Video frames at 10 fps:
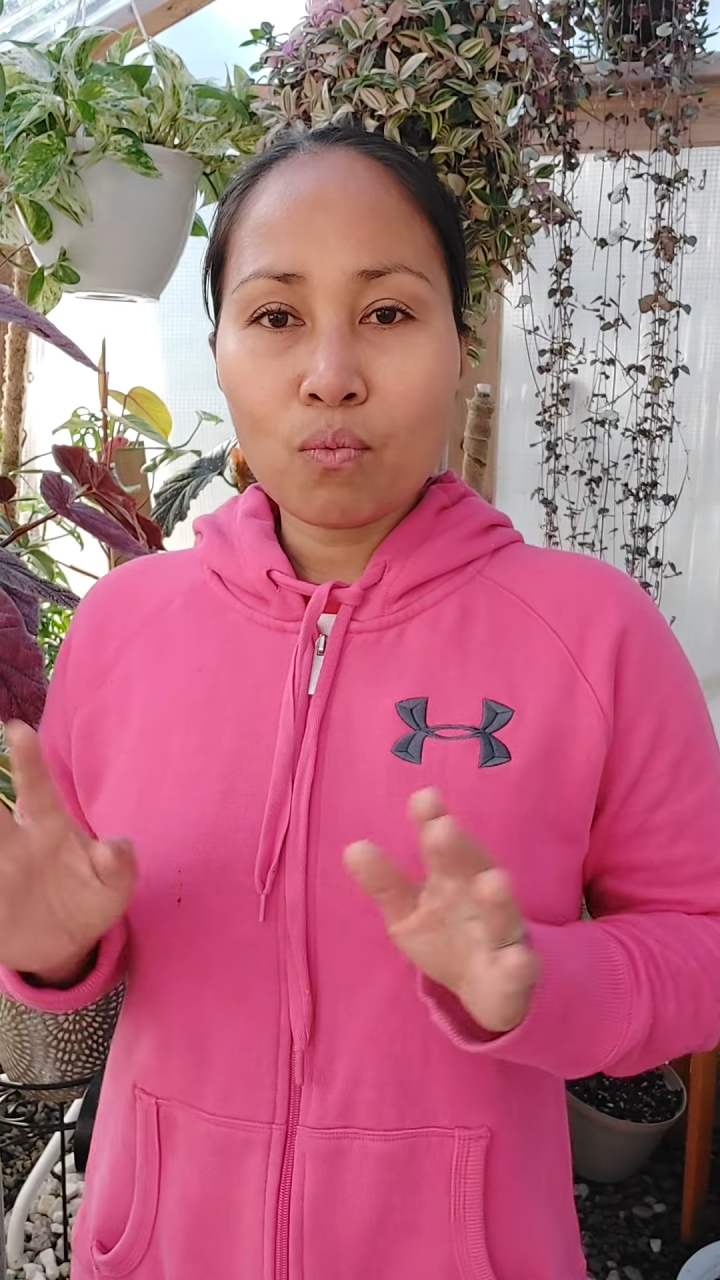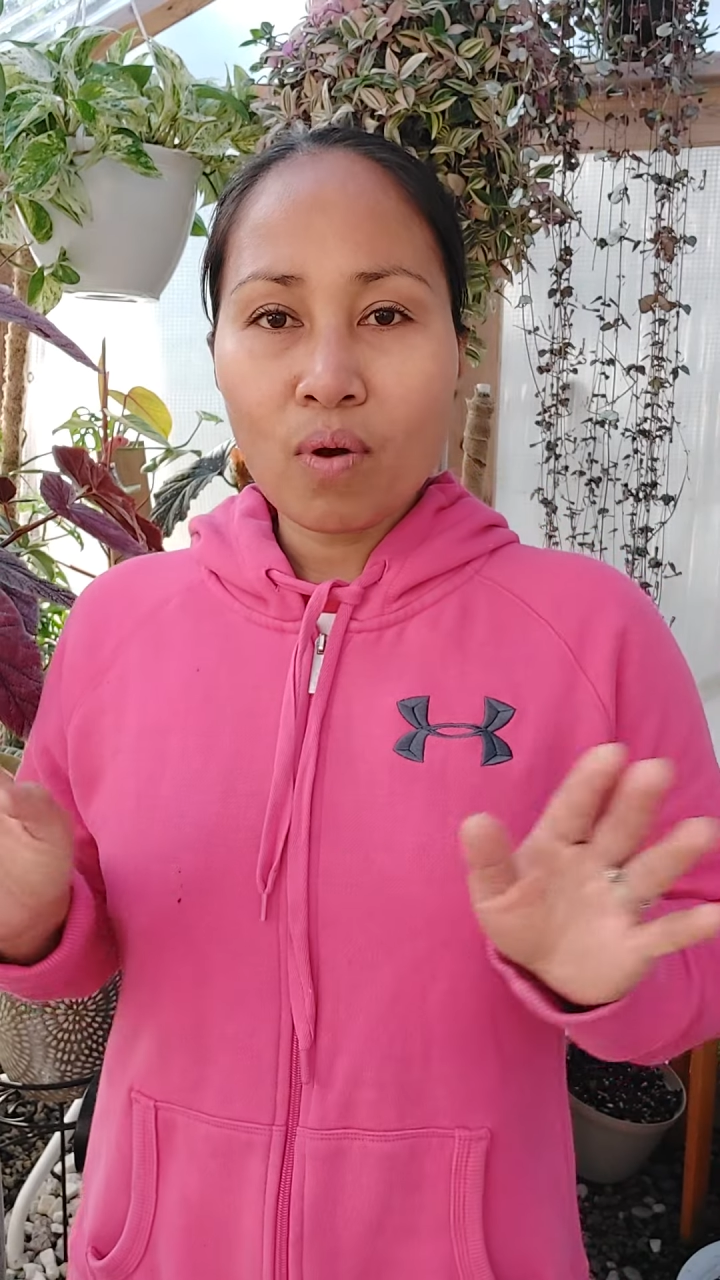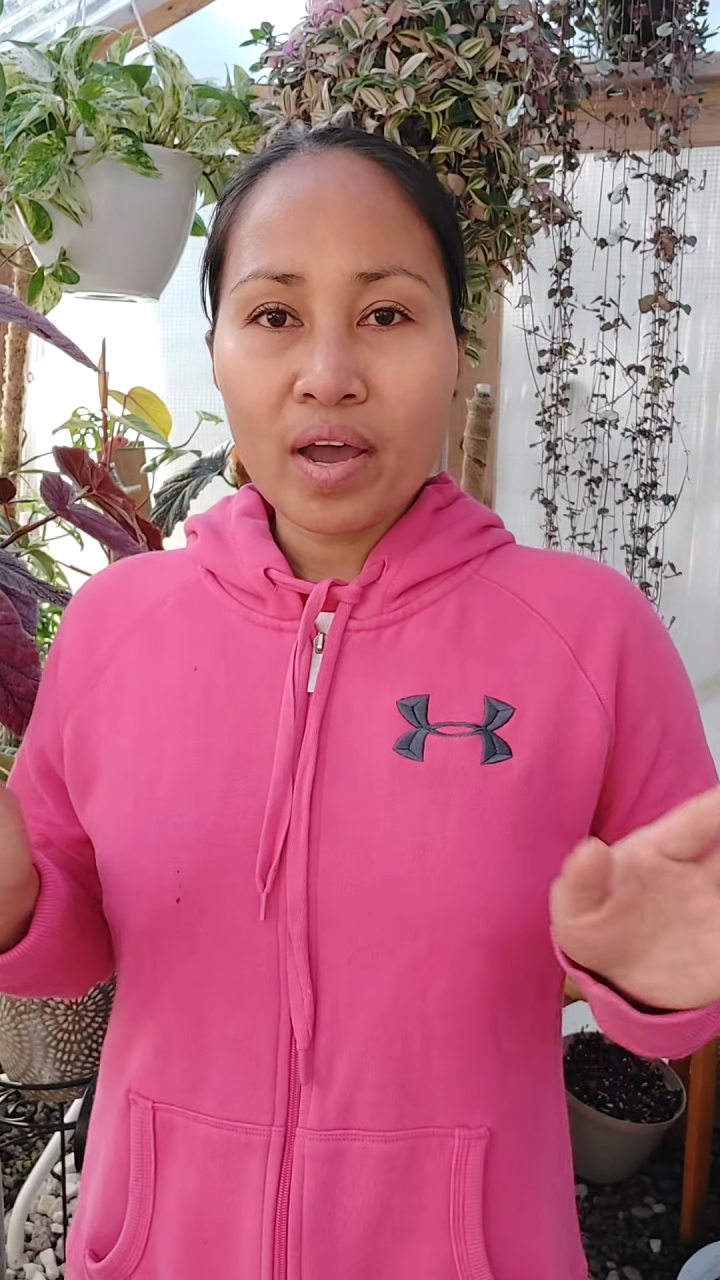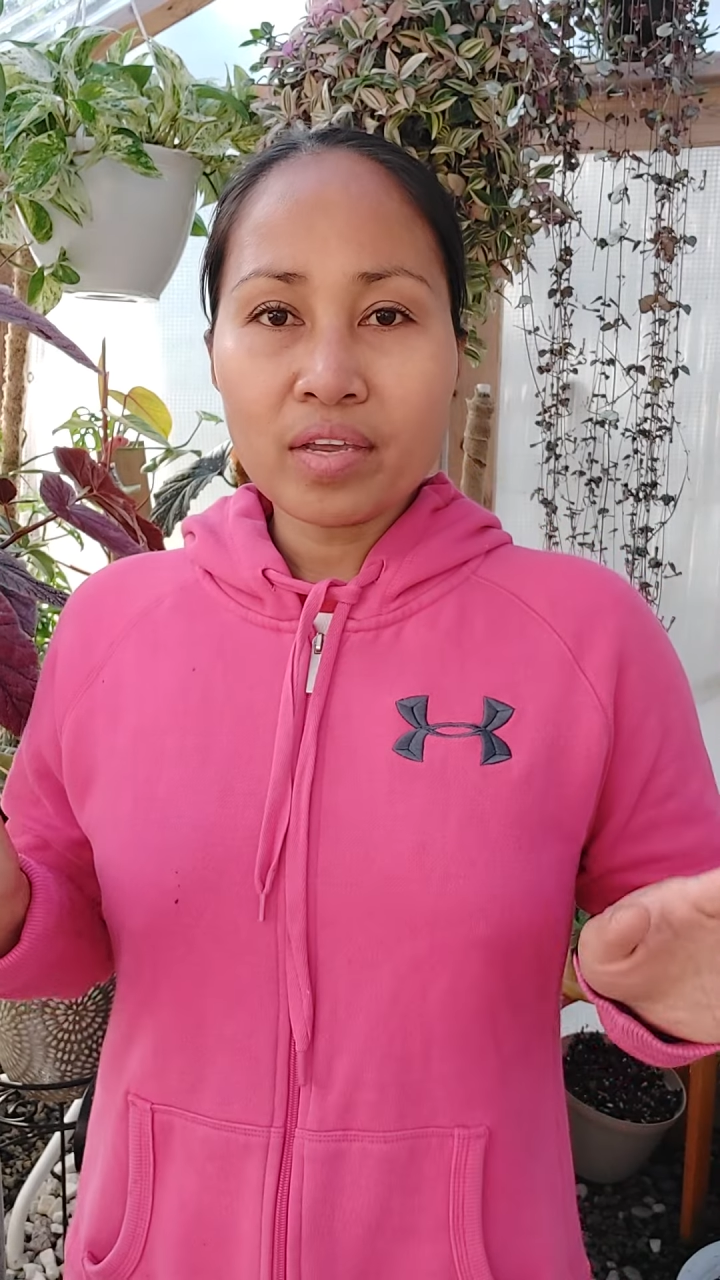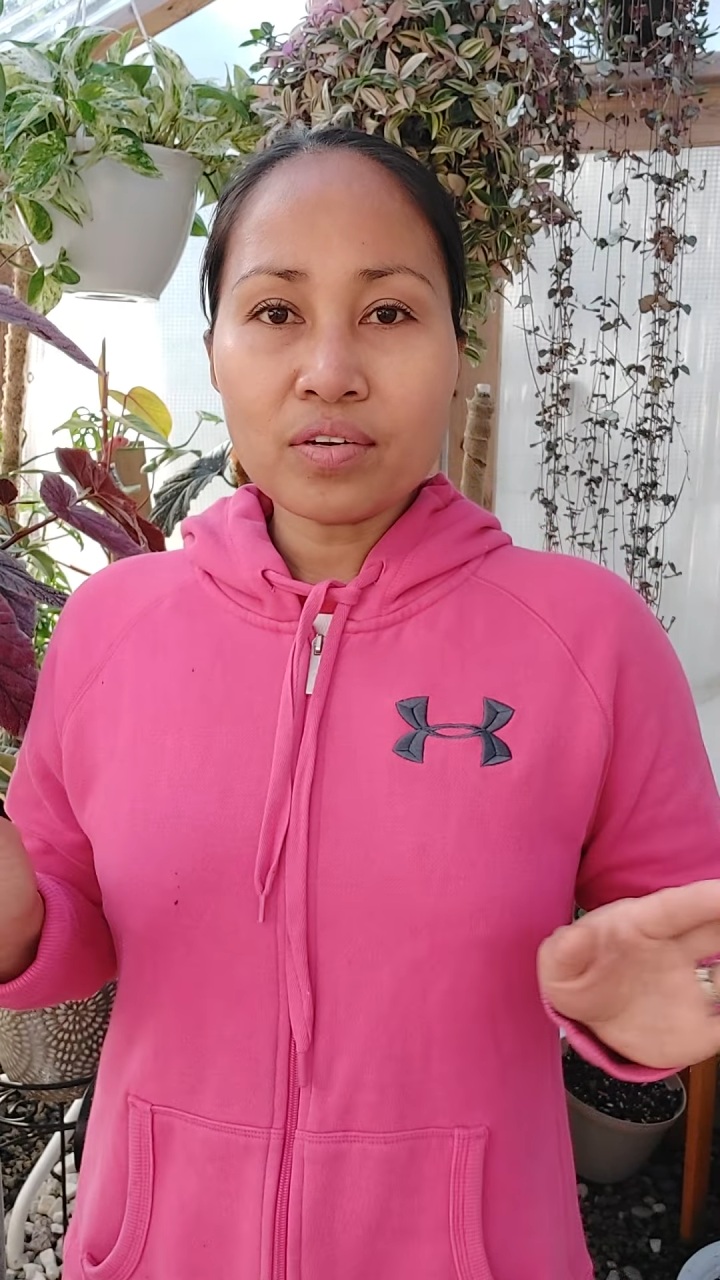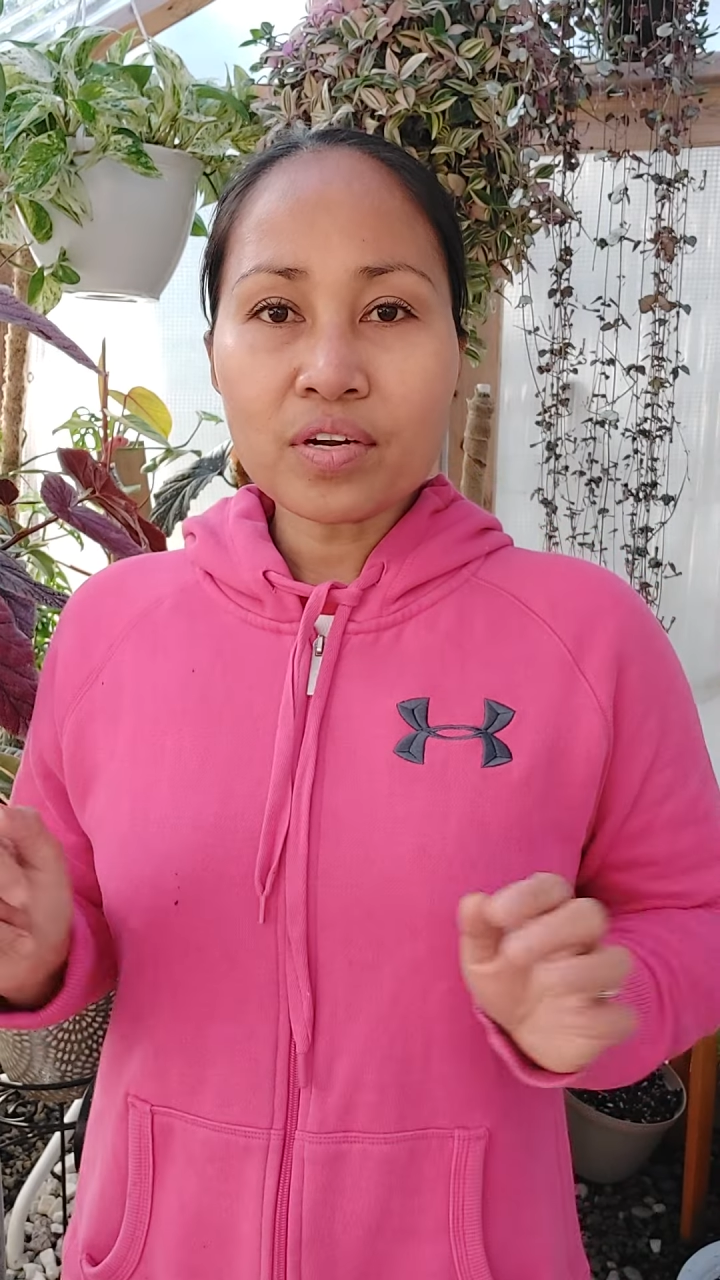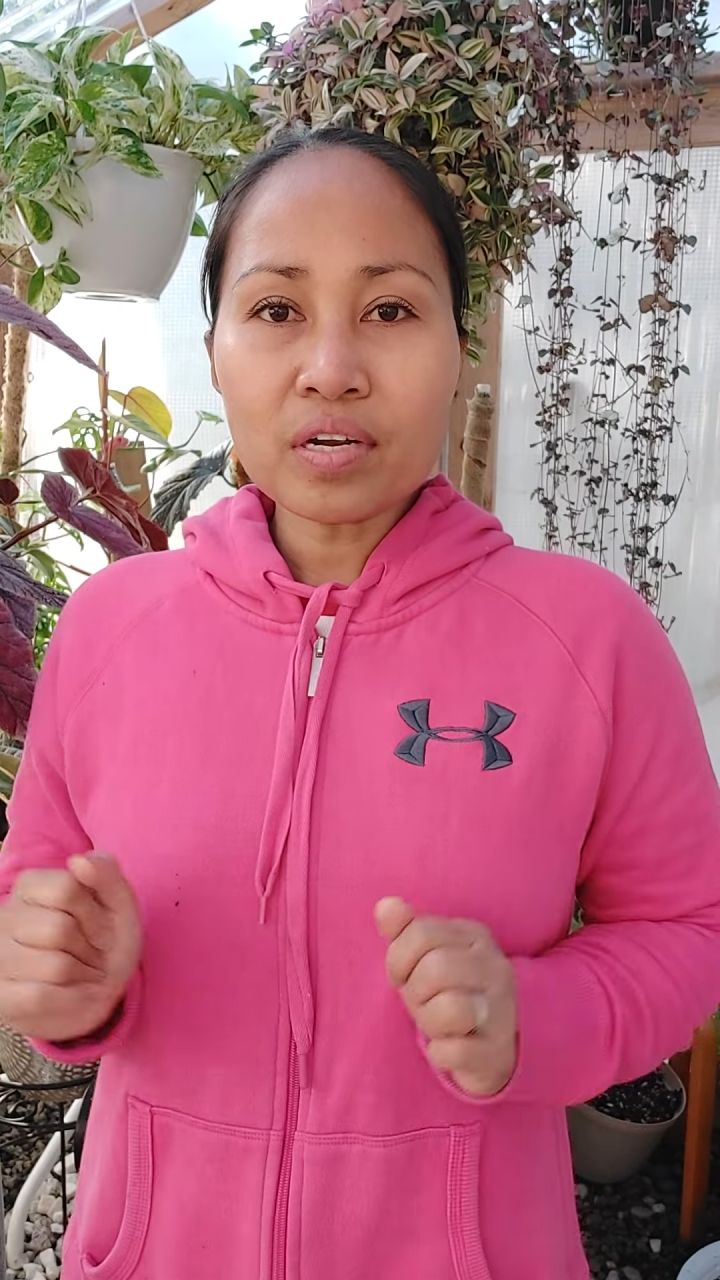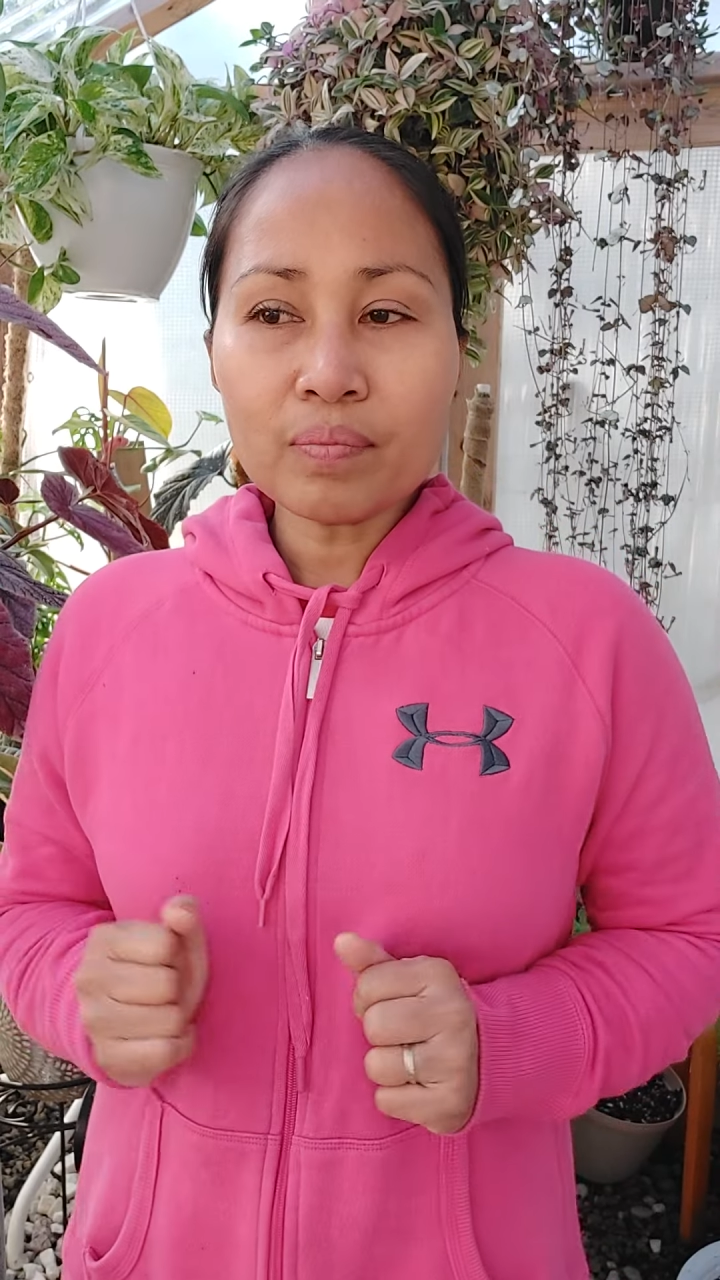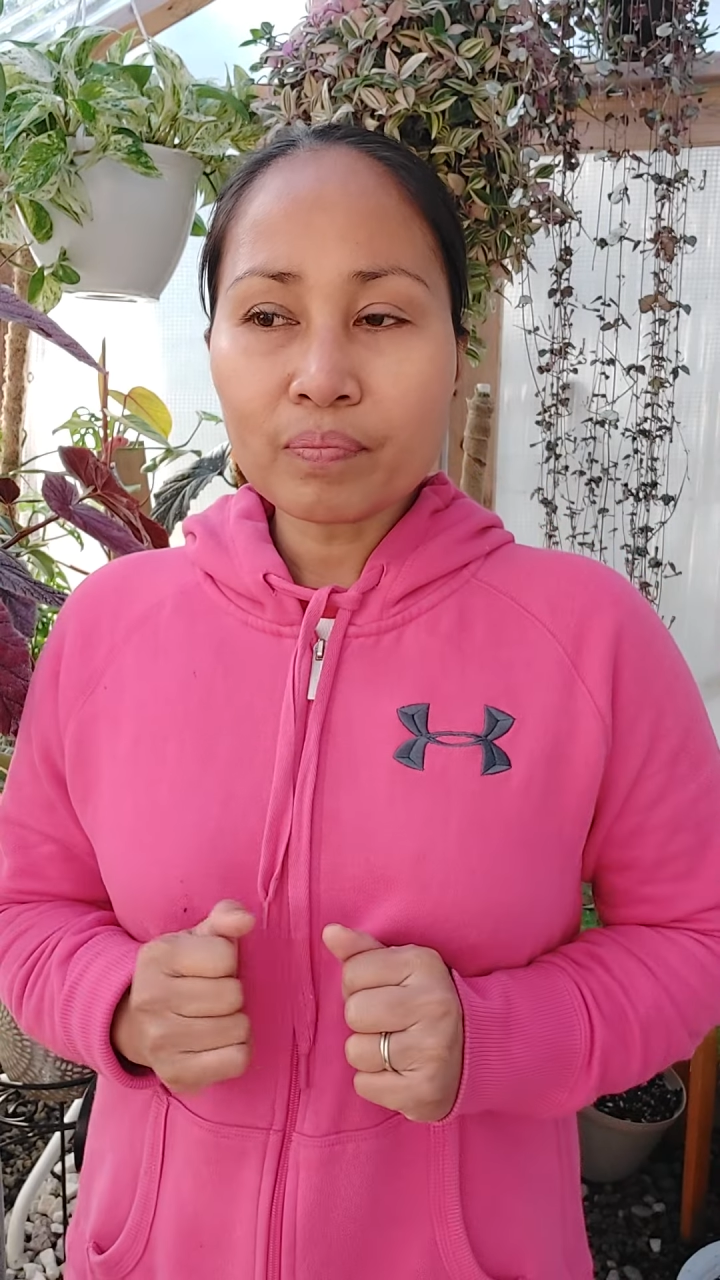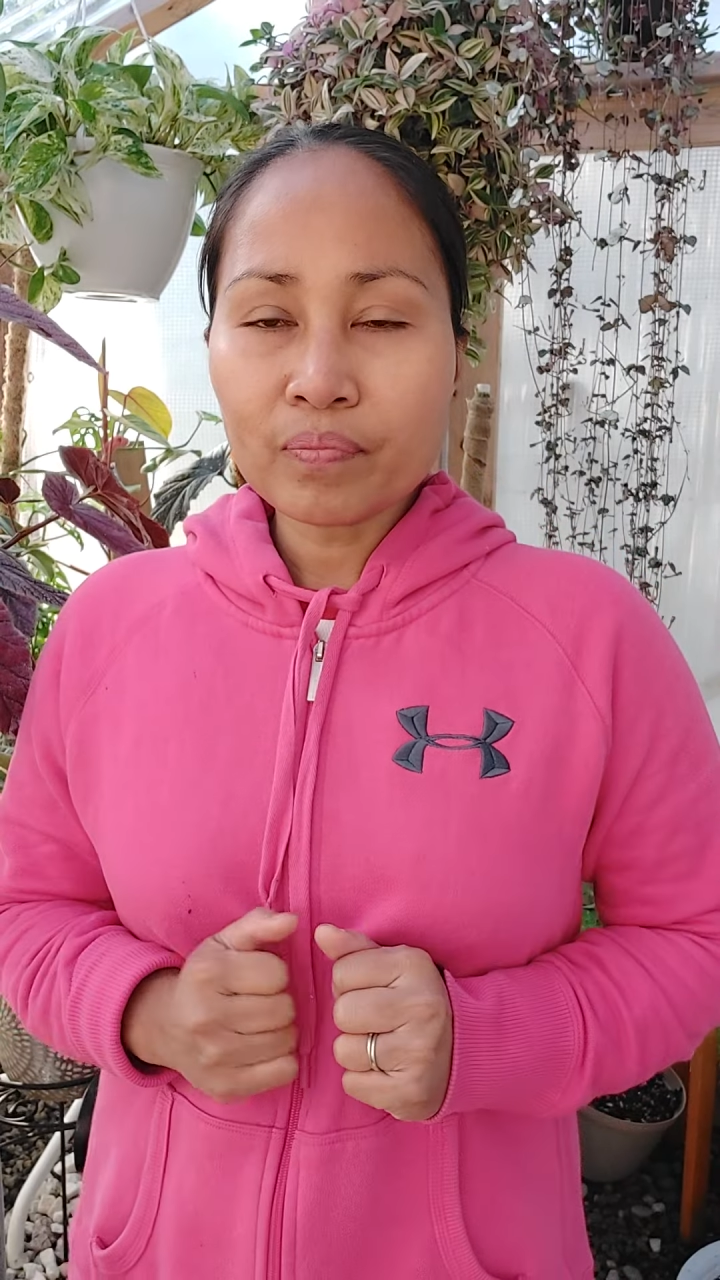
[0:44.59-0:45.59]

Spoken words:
wider,